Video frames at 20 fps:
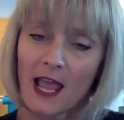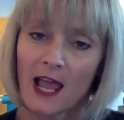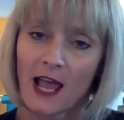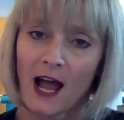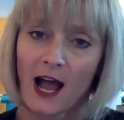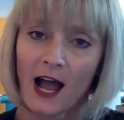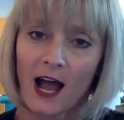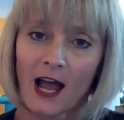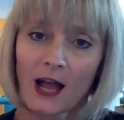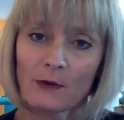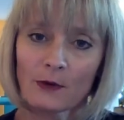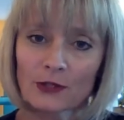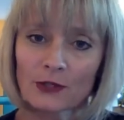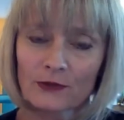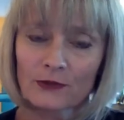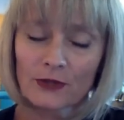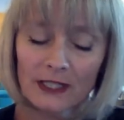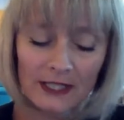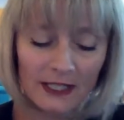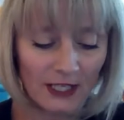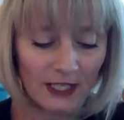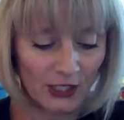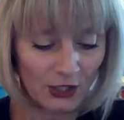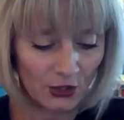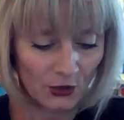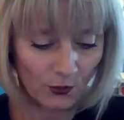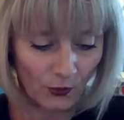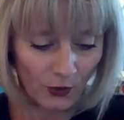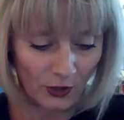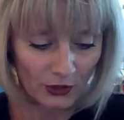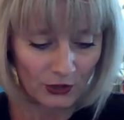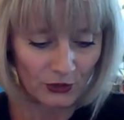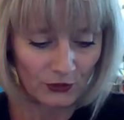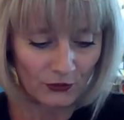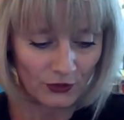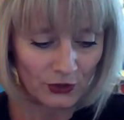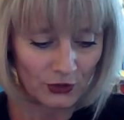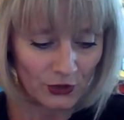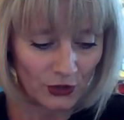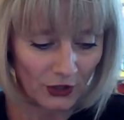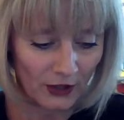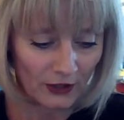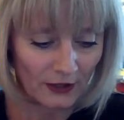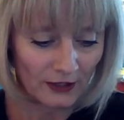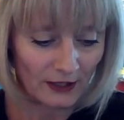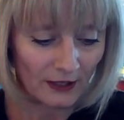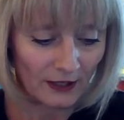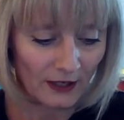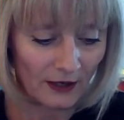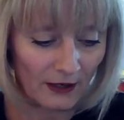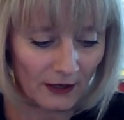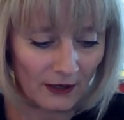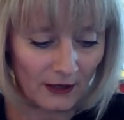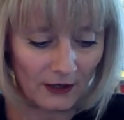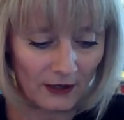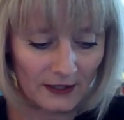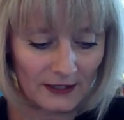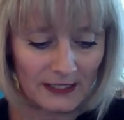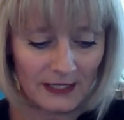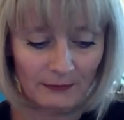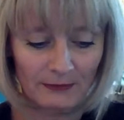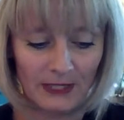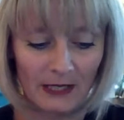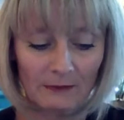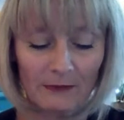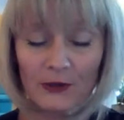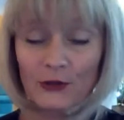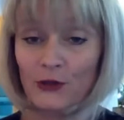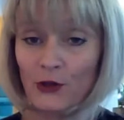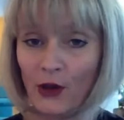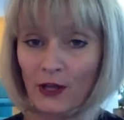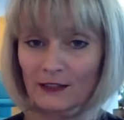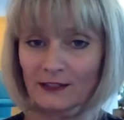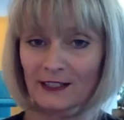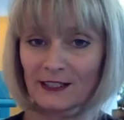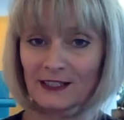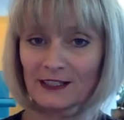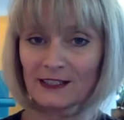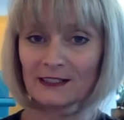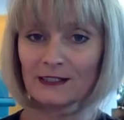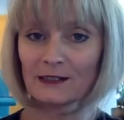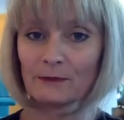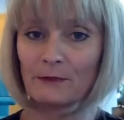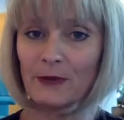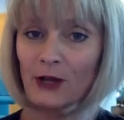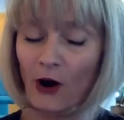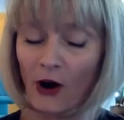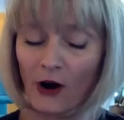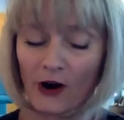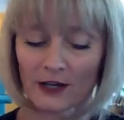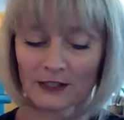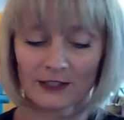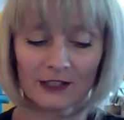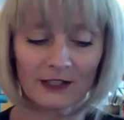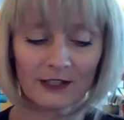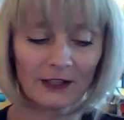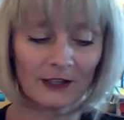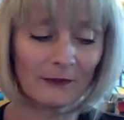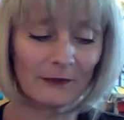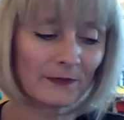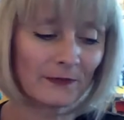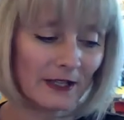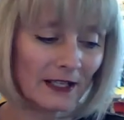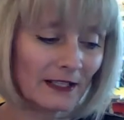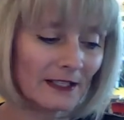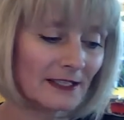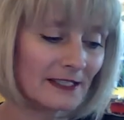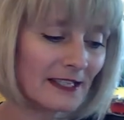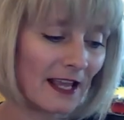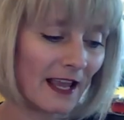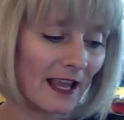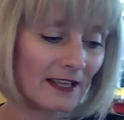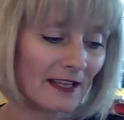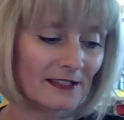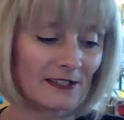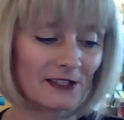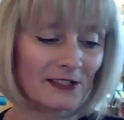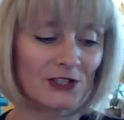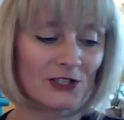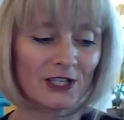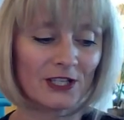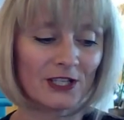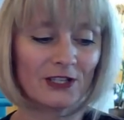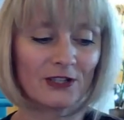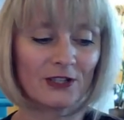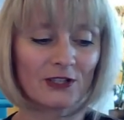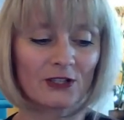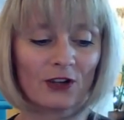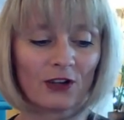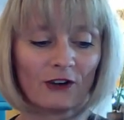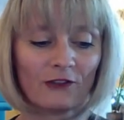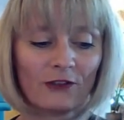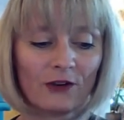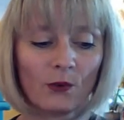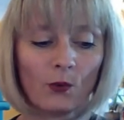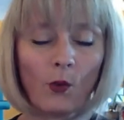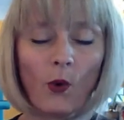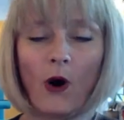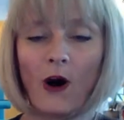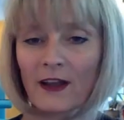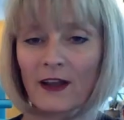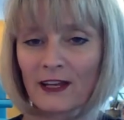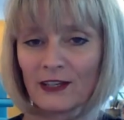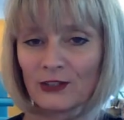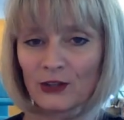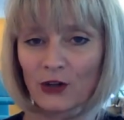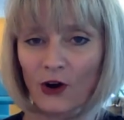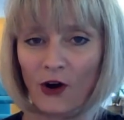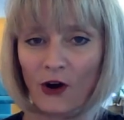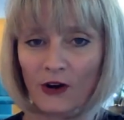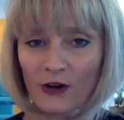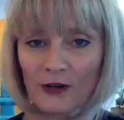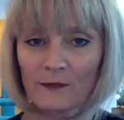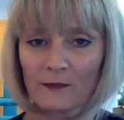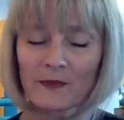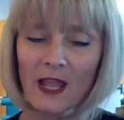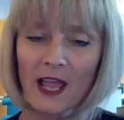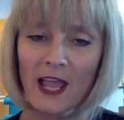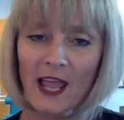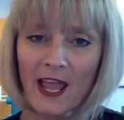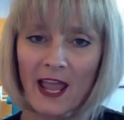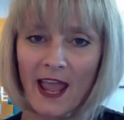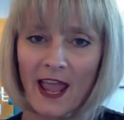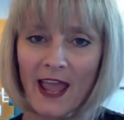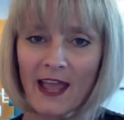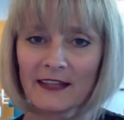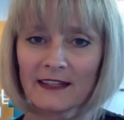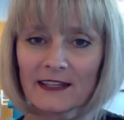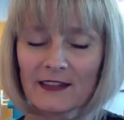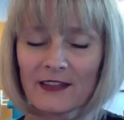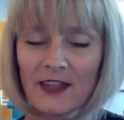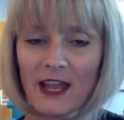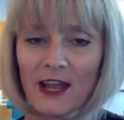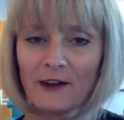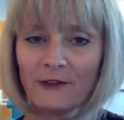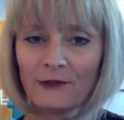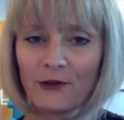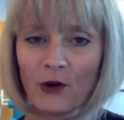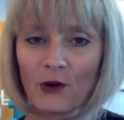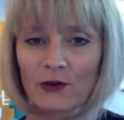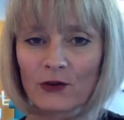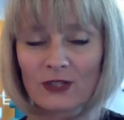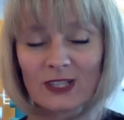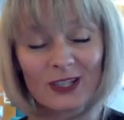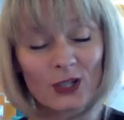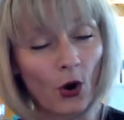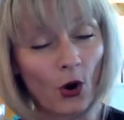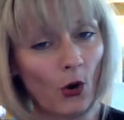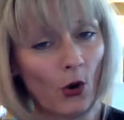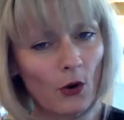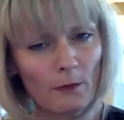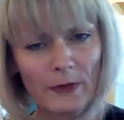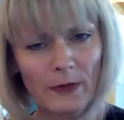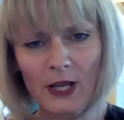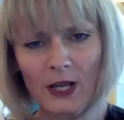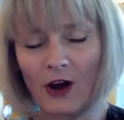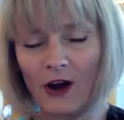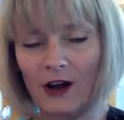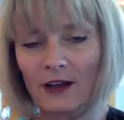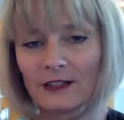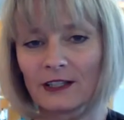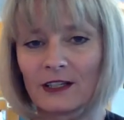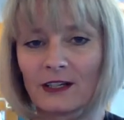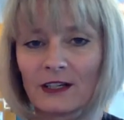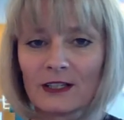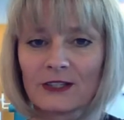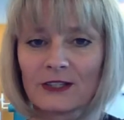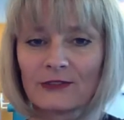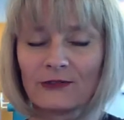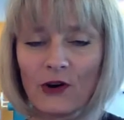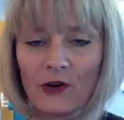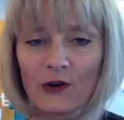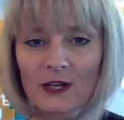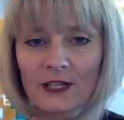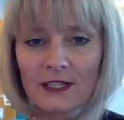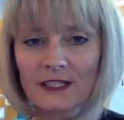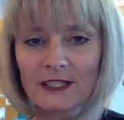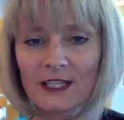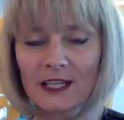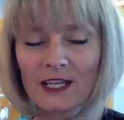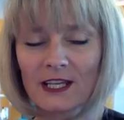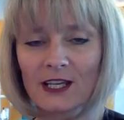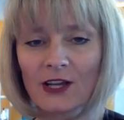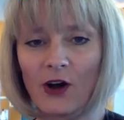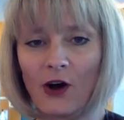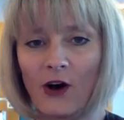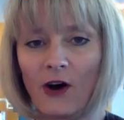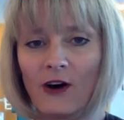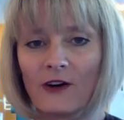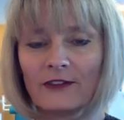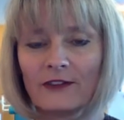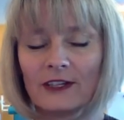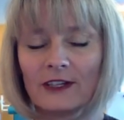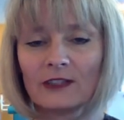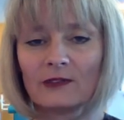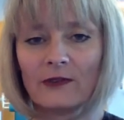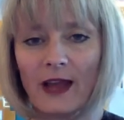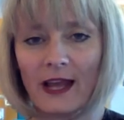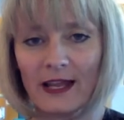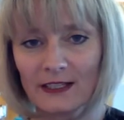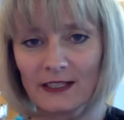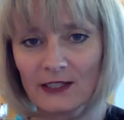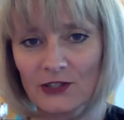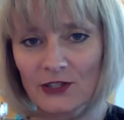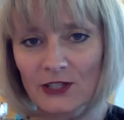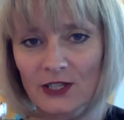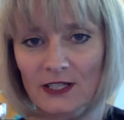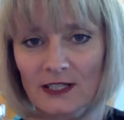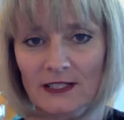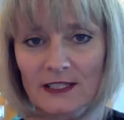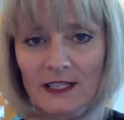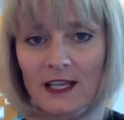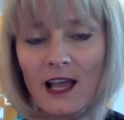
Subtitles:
I was reading in the Wall Street Journal on September 13 a big article. It says the genius of a walk and talk. And they are focusing, the whole big article is focusing of advantages